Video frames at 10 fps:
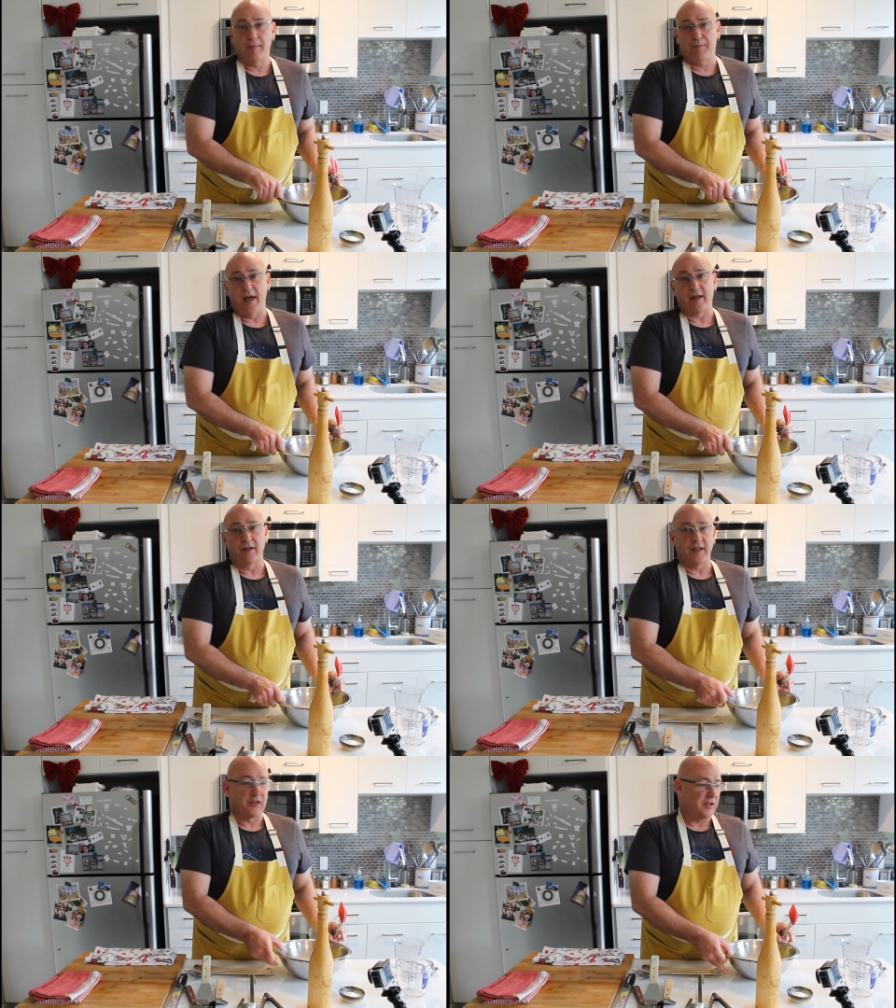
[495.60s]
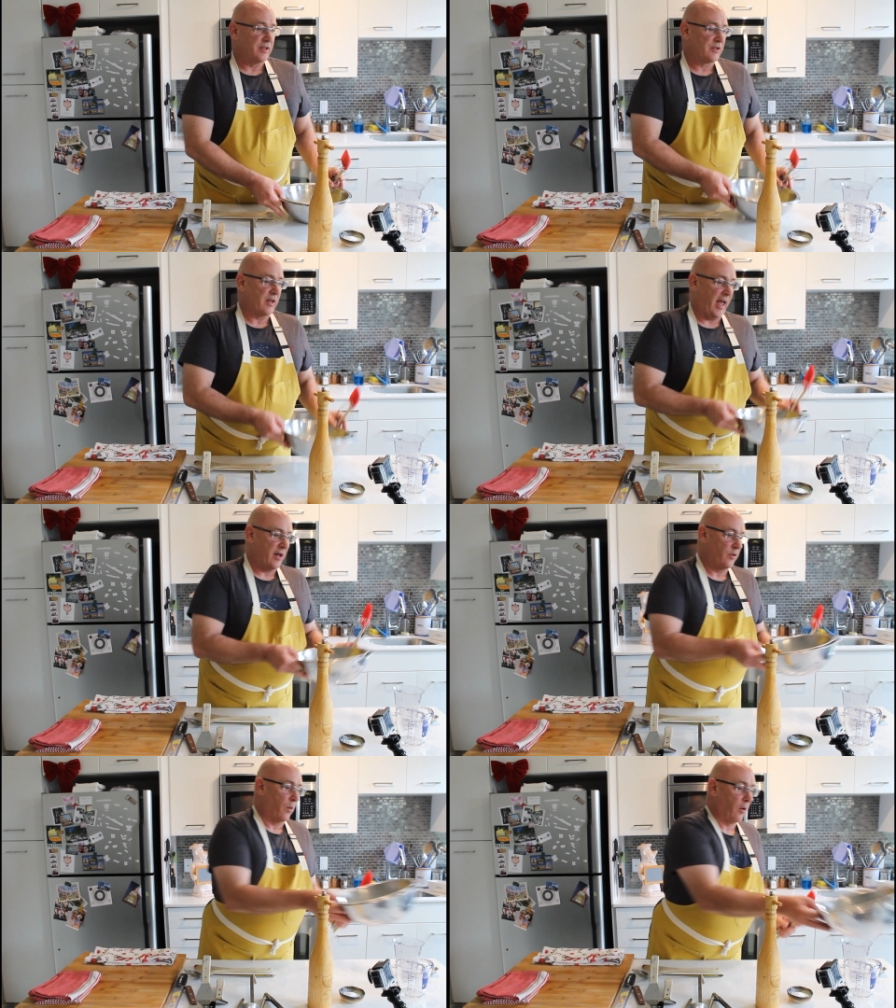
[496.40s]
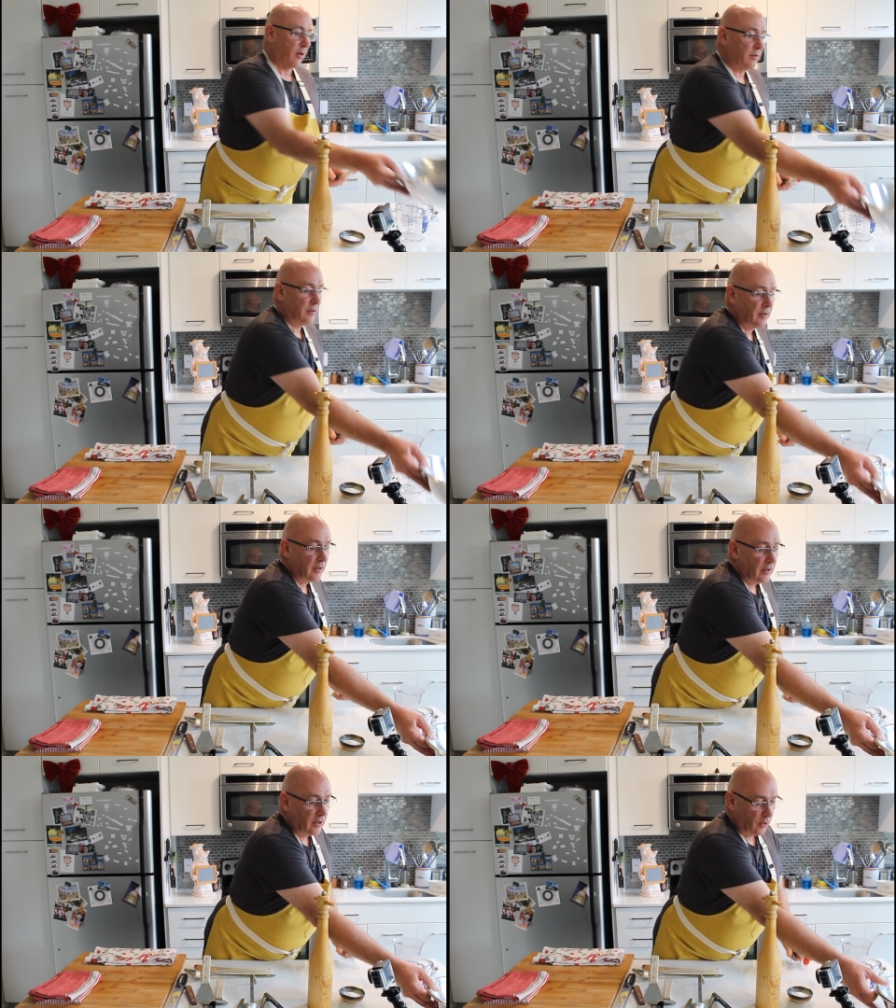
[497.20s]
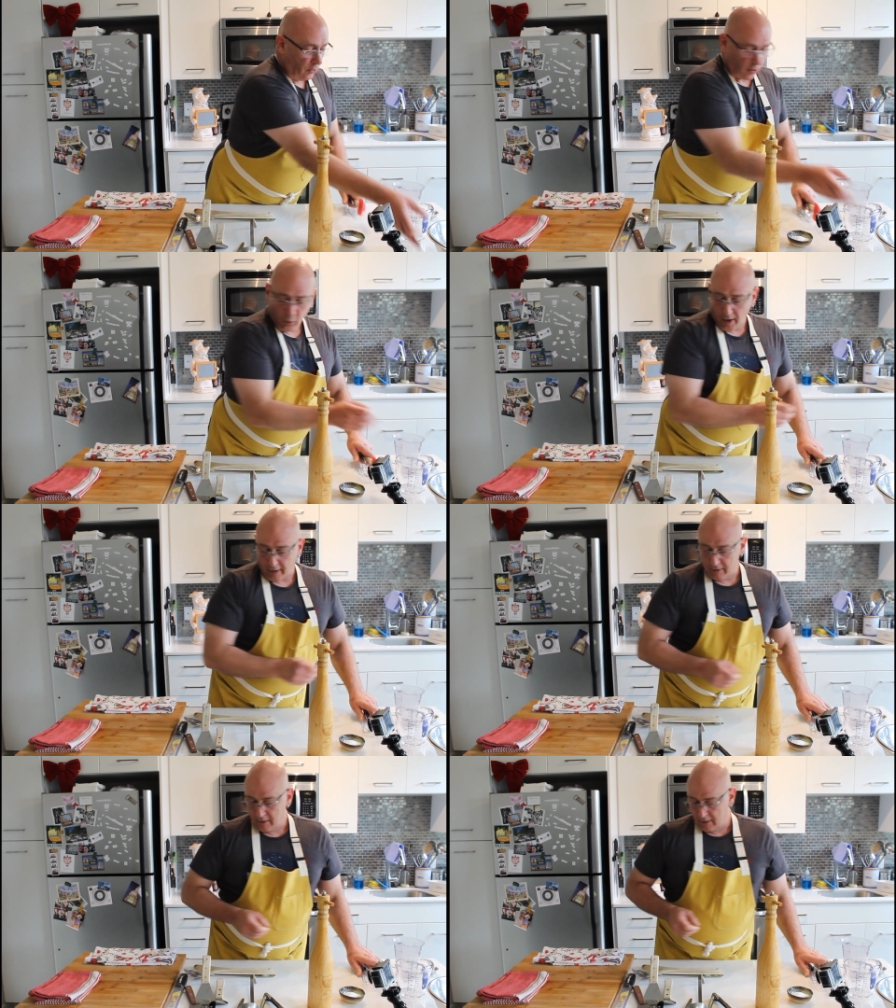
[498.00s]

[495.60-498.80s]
baking dishes and or cookware